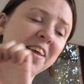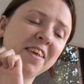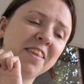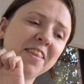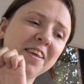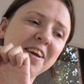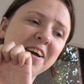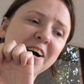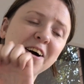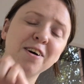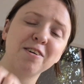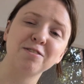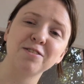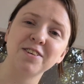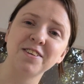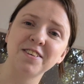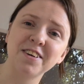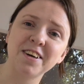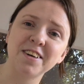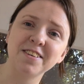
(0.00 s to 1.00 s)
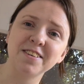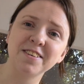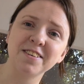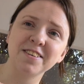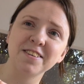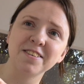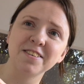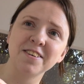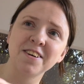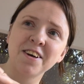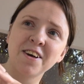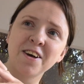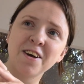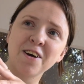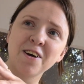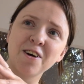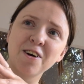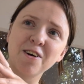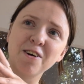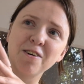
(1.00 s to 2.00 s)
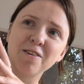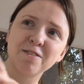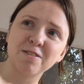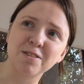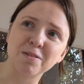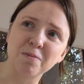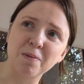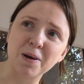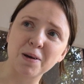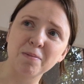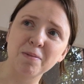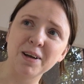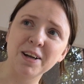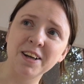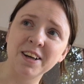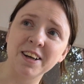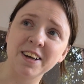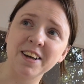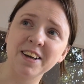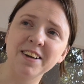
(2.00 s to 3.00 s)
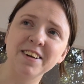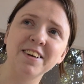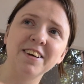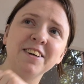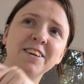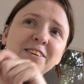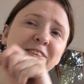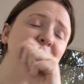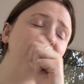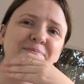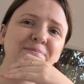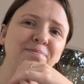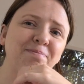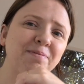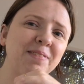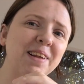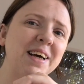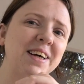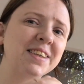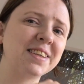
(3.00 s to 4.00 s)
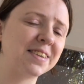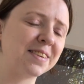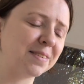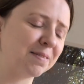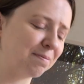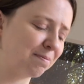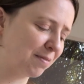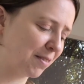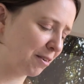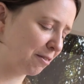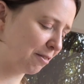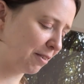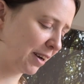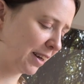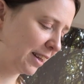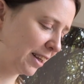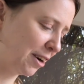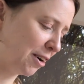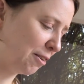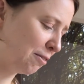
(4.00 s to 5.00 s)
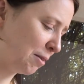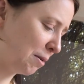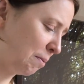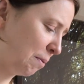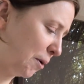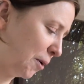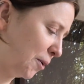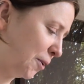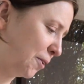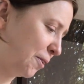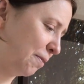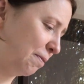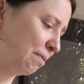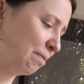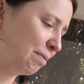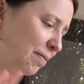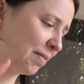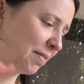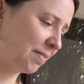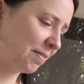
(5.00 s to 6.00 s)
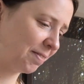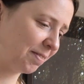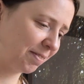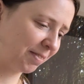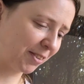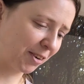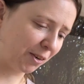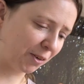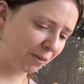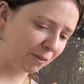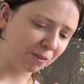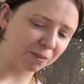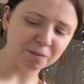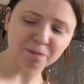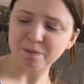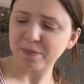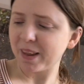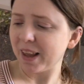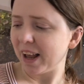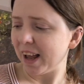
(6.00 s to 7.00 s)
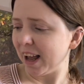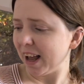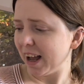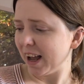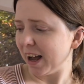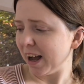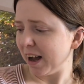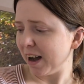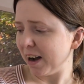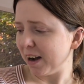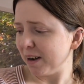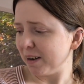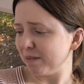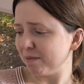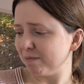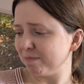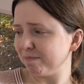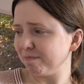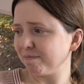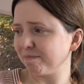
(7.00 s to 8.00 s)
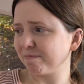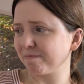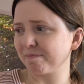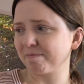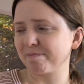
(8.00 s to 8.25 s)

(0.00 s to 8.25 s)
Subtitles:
the aftertaste of spearmint hit, and that's really overbrewed. Cool. I'm